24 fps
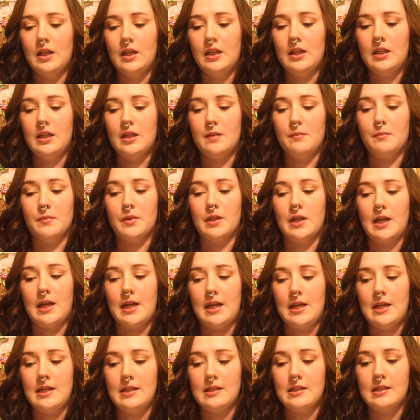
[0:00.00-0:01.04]
Number
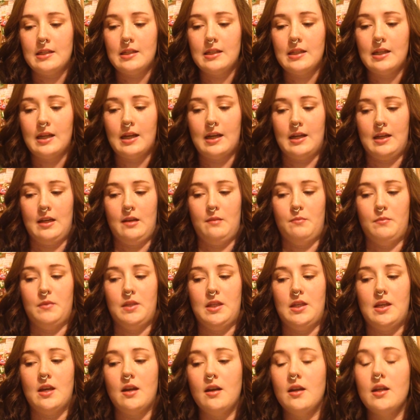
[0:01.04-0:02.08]
8, I am the
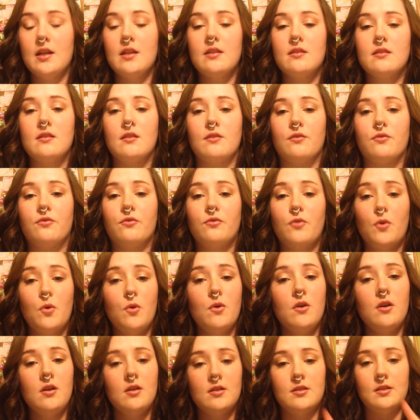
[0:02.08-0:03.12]
youngest of
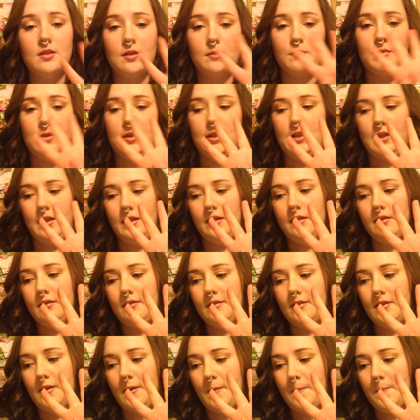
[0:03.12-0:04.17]
4
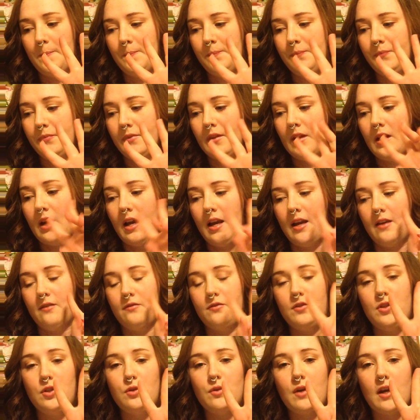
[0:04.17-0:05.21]
siblings. I
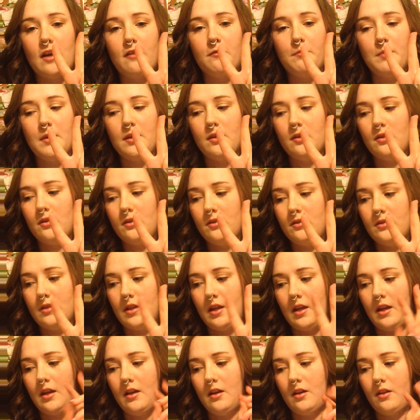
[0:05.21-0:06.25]
have 2 half-brothers
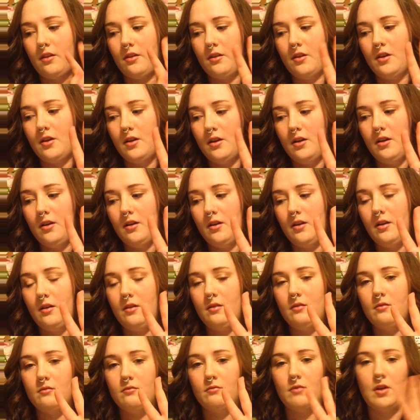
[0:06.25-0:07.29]
and a 3rd
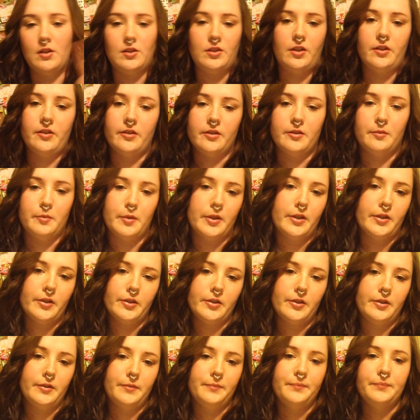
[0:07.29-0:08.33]
regular
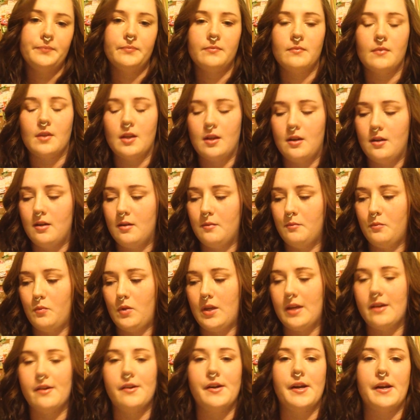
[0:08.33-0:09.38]
brother.
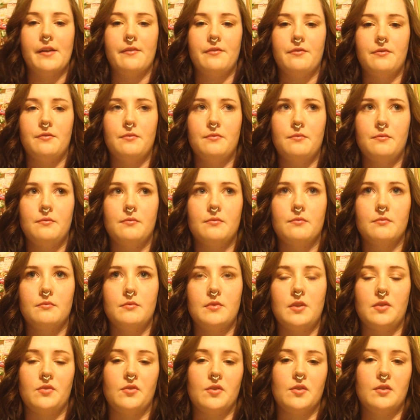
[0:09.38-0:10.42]
We all have
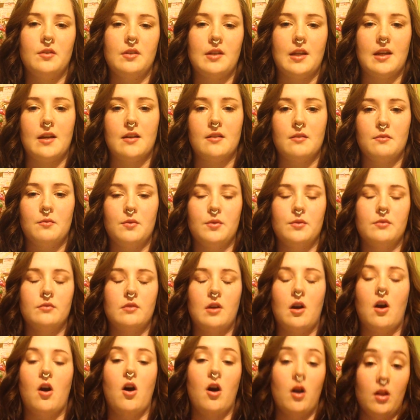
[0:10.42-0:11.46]
different dads. Well,
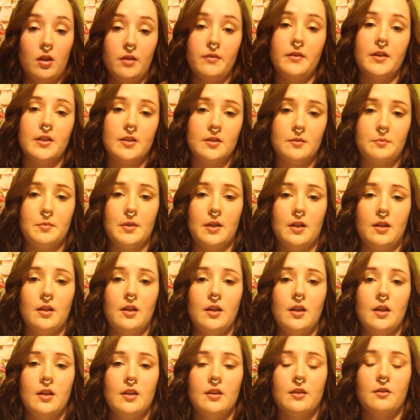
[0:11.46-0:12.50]
not all of us, but
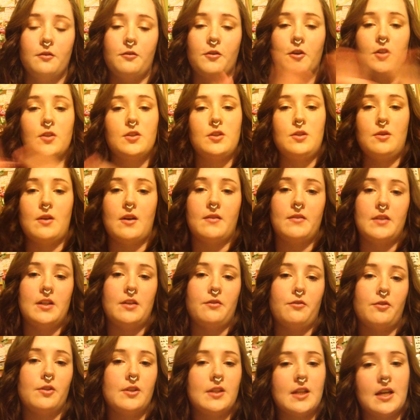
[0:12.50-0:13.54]
the first 2 have a
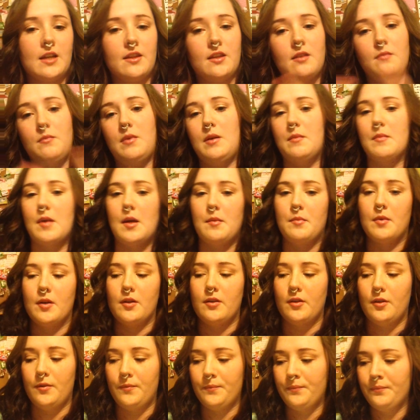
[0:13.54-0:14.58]
different dad than me and my brother.